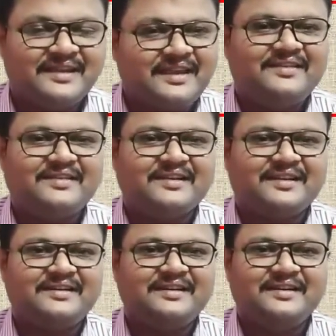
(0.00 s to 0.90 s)
Easy,
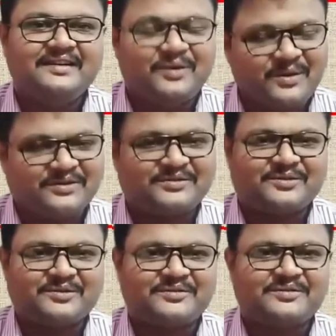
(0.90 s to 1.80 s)
right? Okay
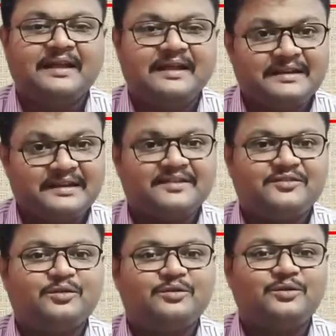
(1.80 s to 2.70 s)
students, let
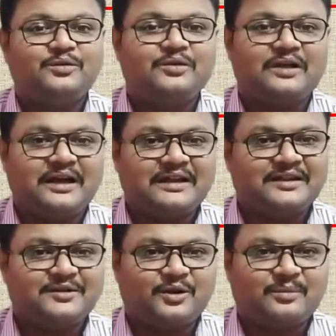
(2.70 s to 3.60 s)
us go to
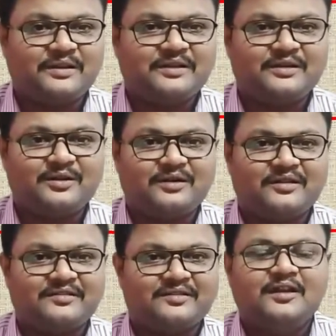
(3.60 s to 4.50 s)
another topic
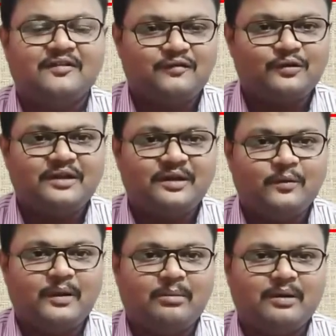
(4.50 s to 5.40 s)
called as food
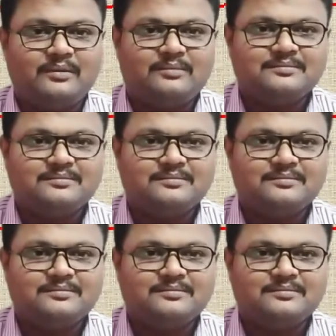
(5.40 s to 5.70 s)
web.